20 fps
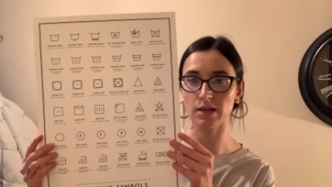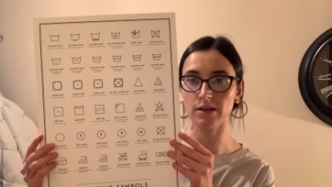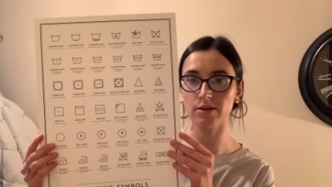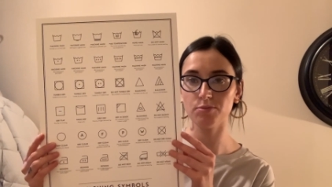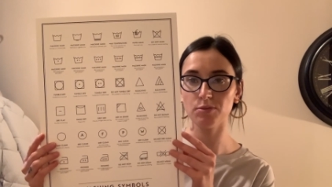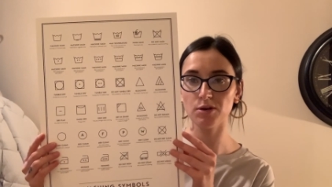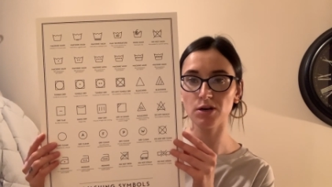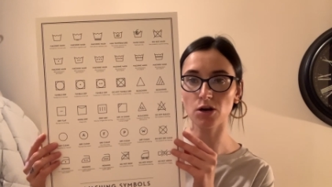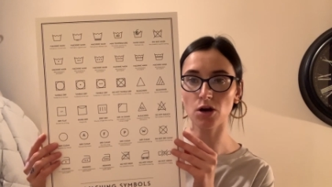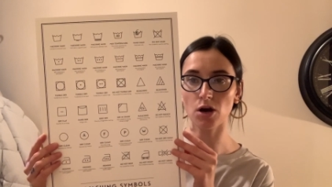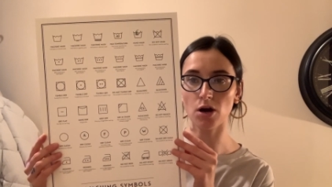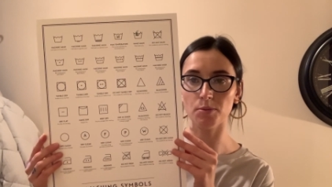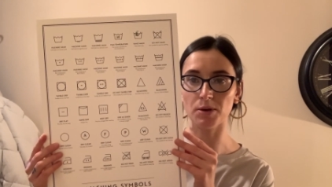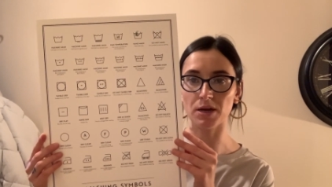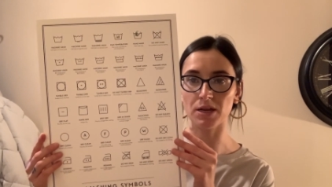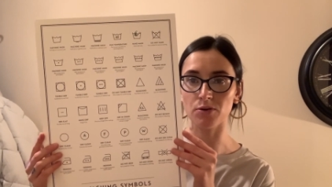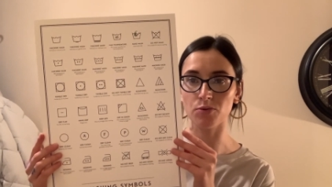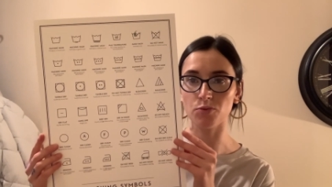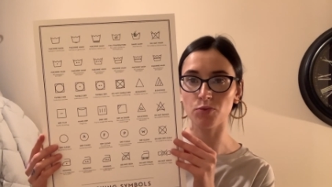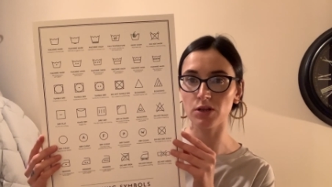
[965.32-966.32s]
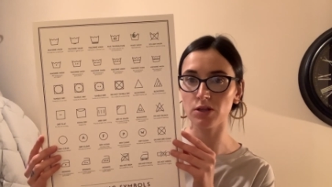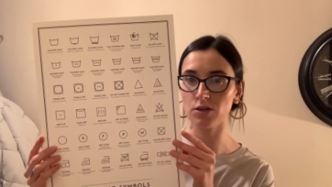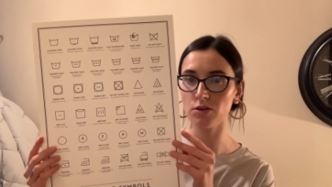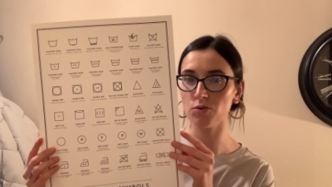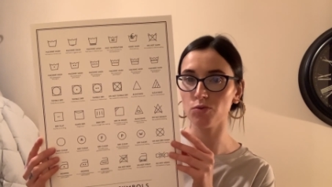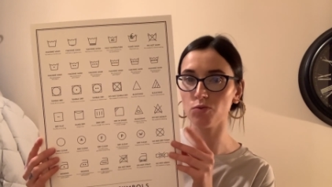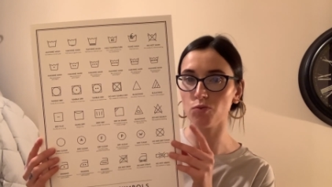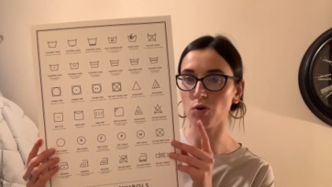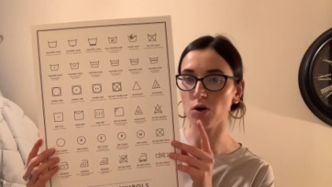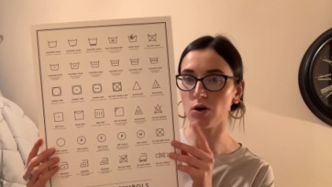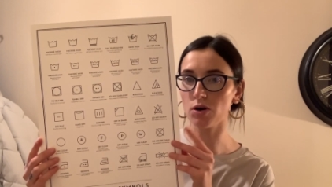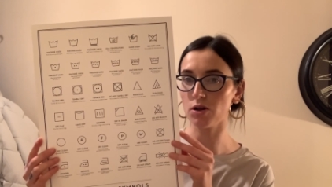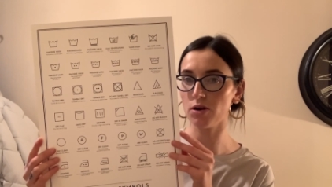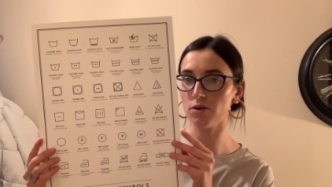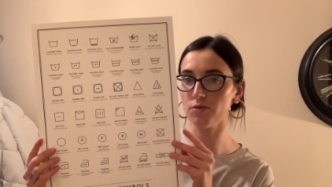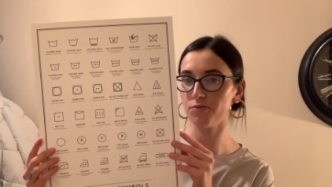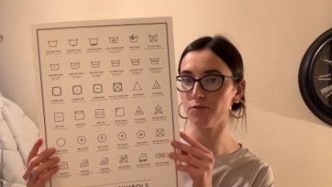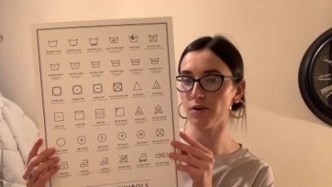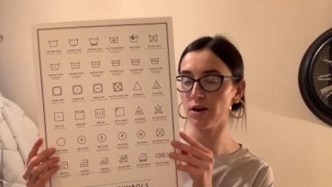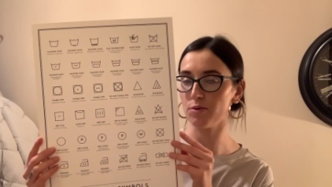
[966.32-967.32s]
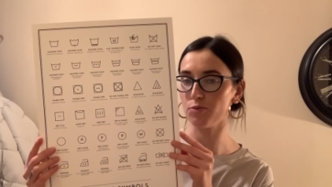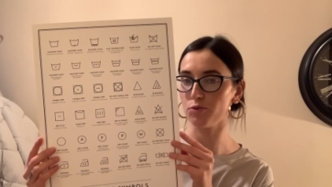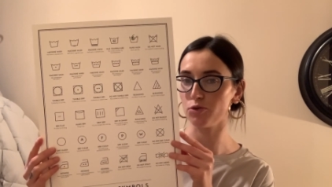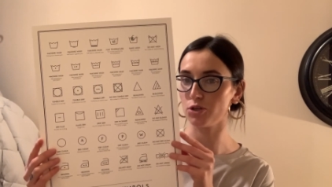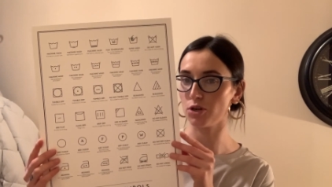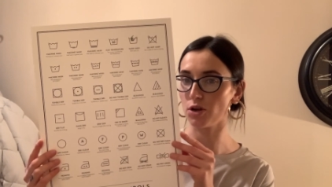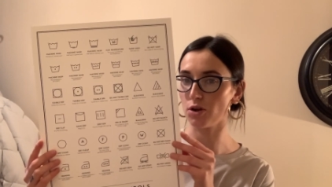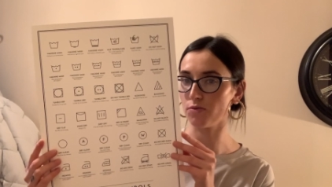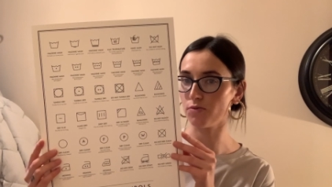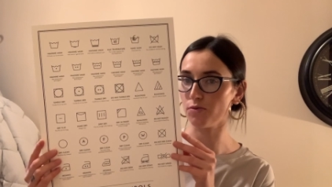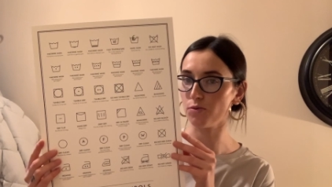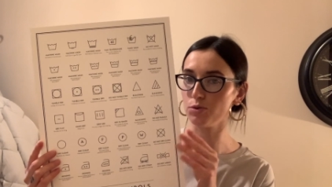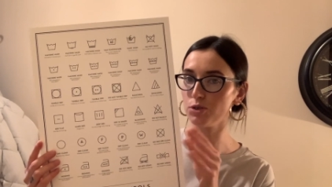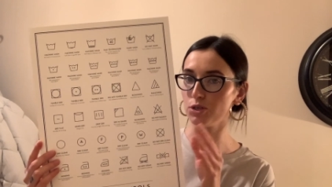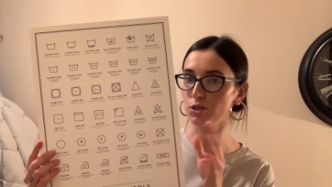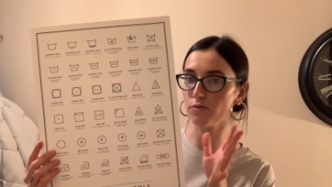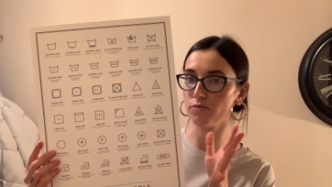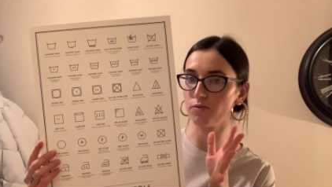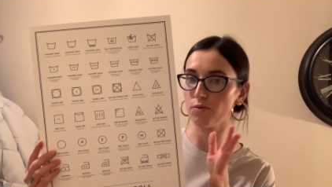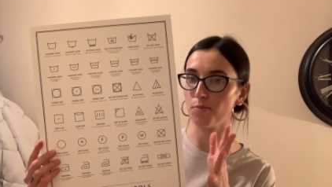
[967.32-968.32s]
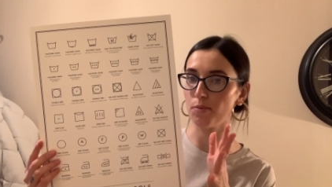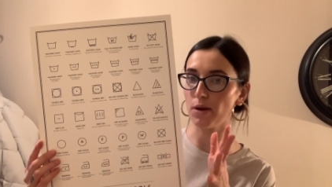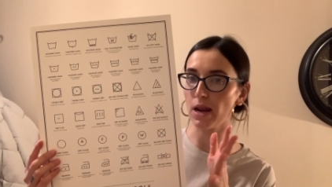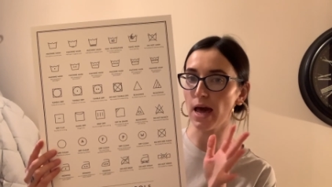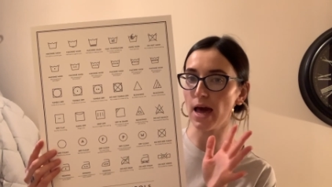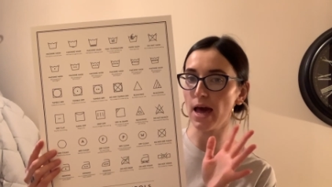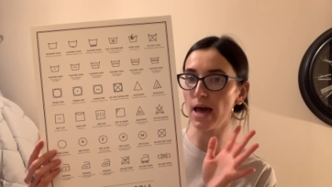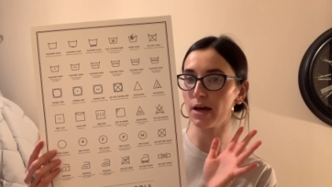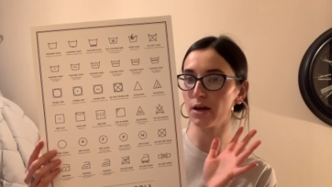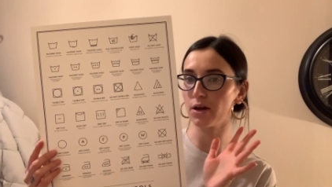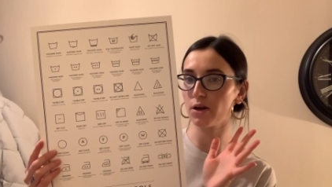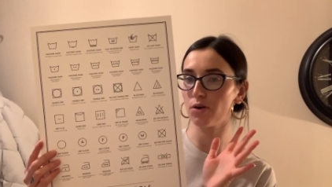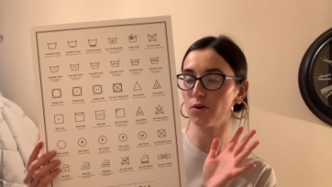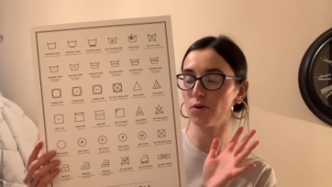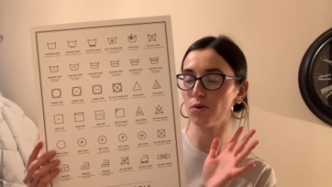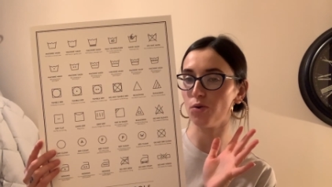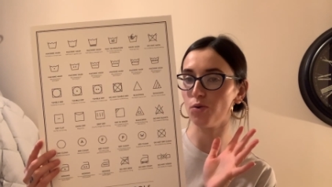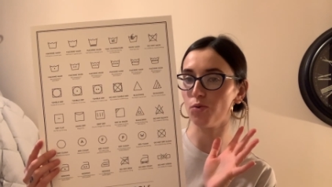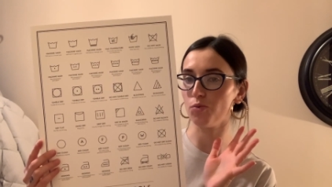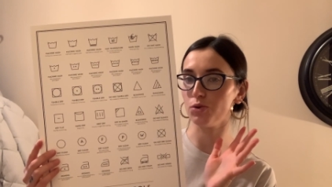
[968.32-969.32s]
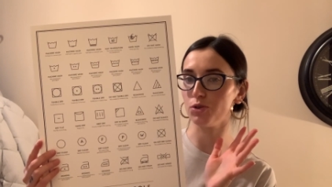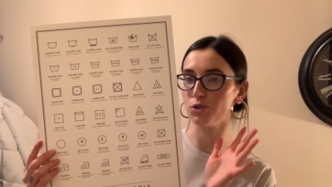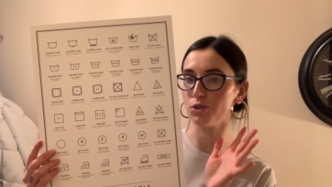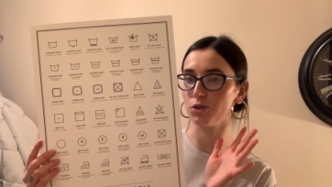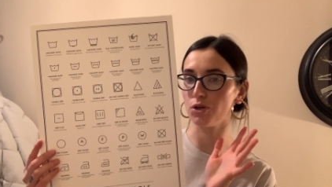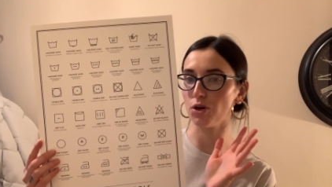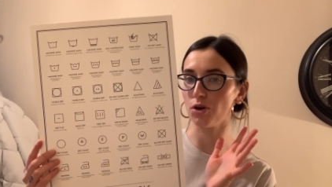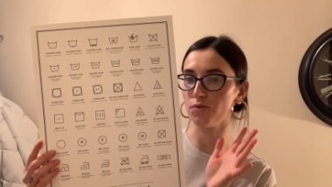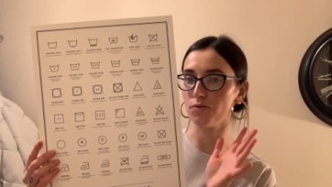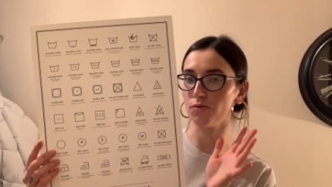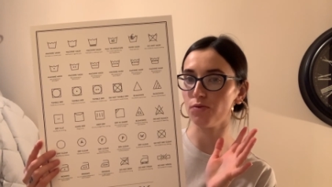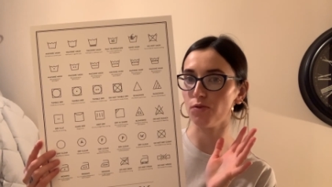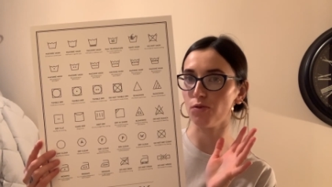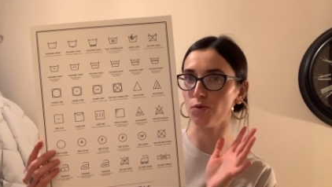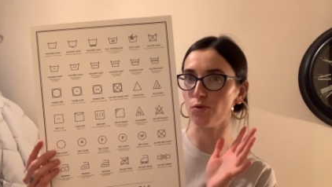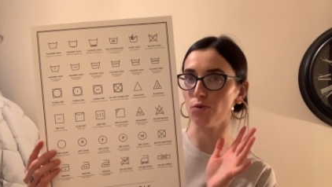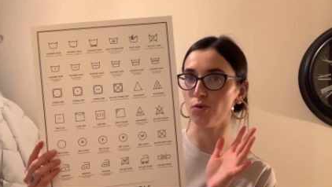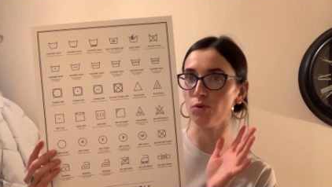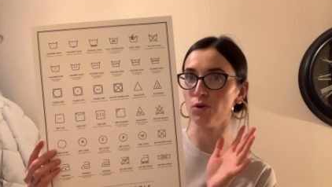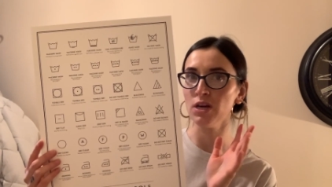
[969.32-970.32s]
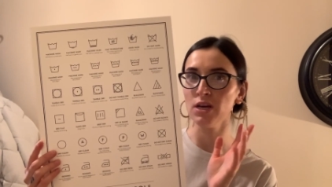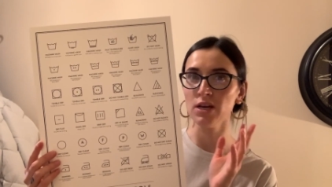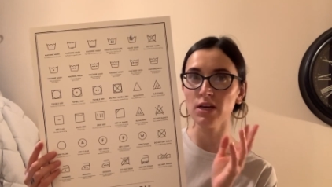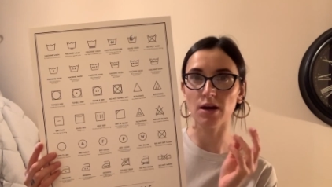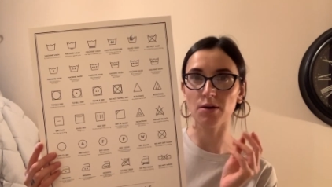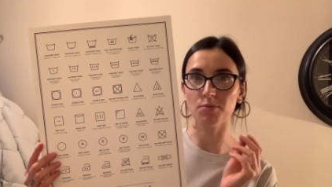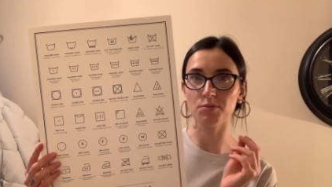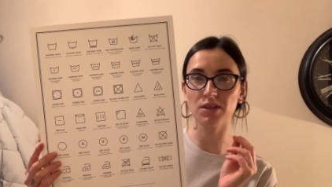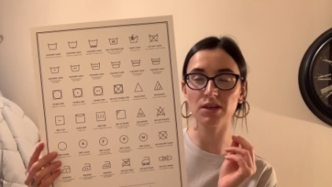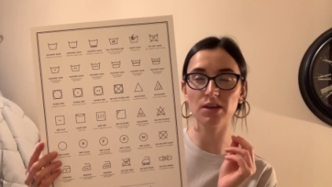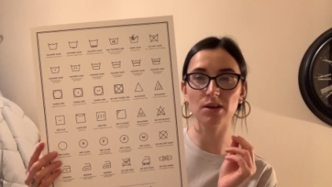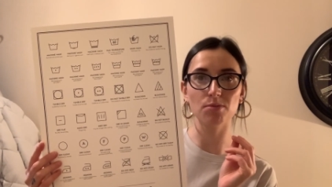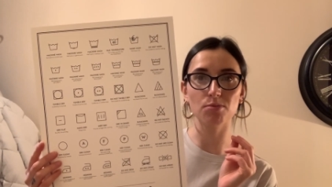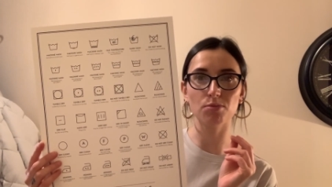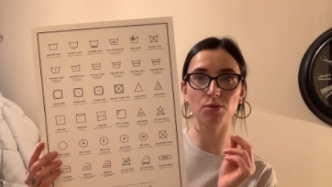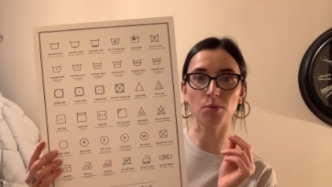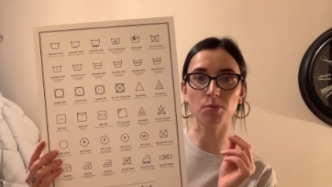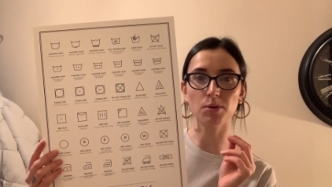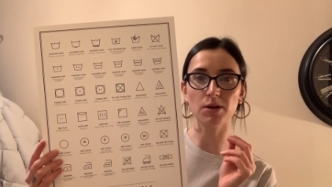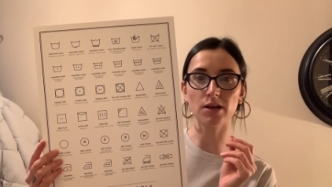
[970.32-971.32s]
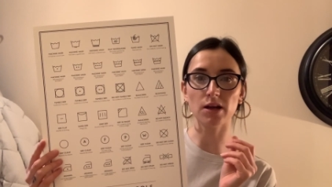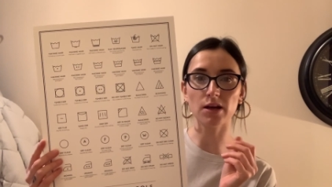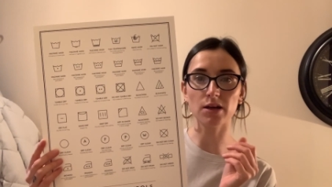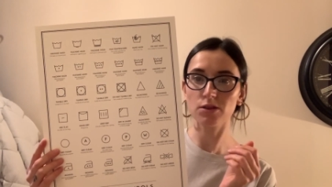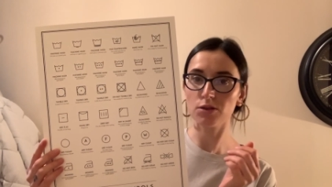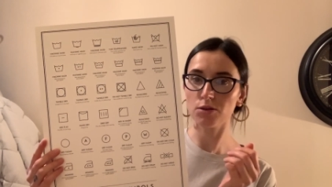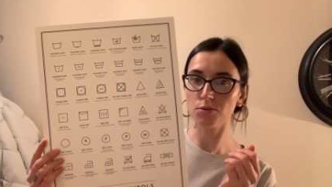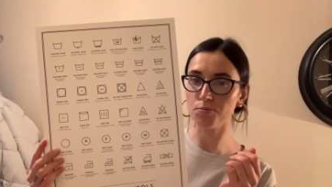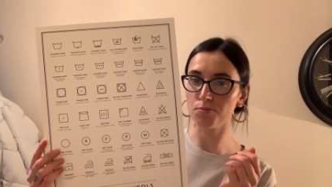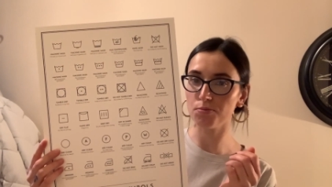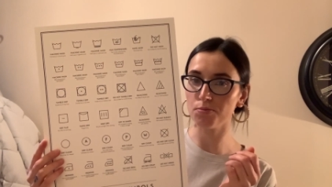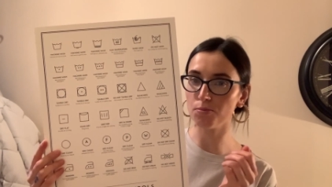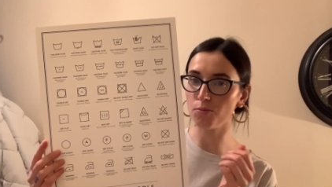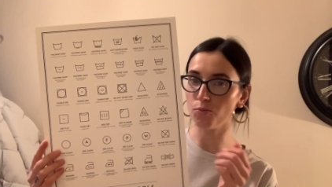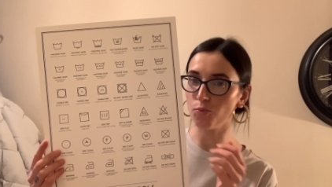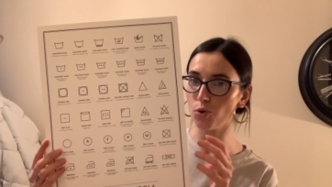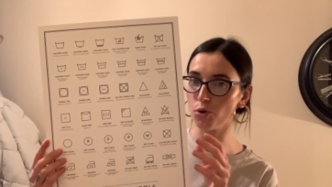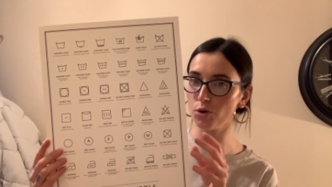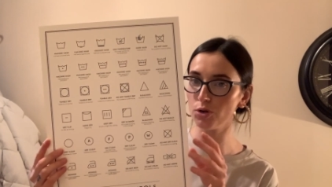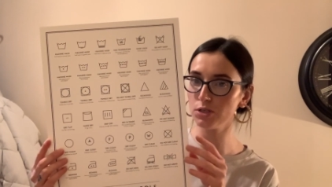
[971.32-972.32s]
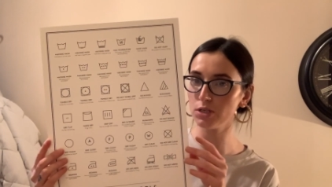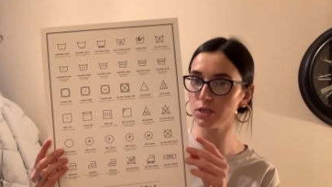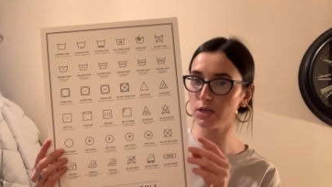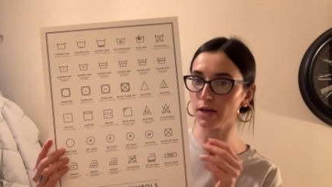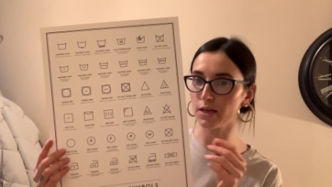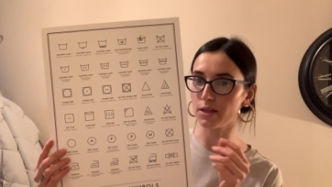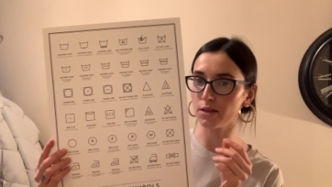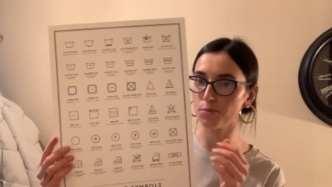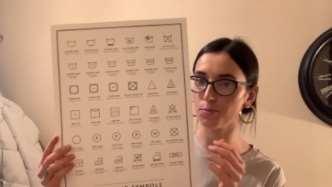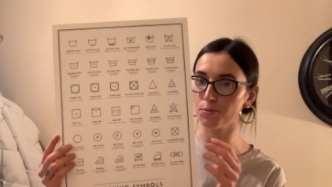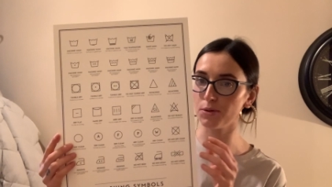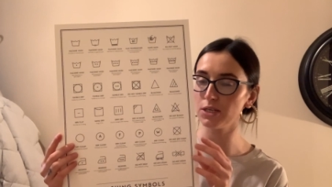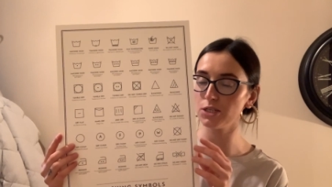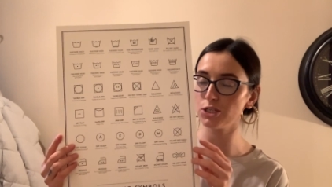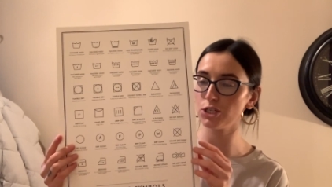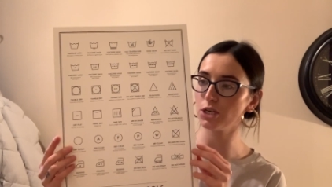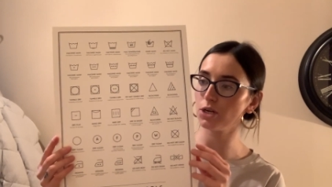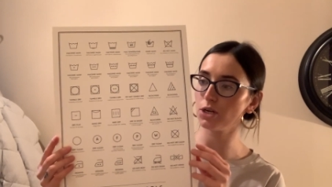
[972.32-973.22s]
Leave me a comment. What colour frame would you go for? Would you go for black, or would you go for, I'm thinking probably like the wood, like the beachy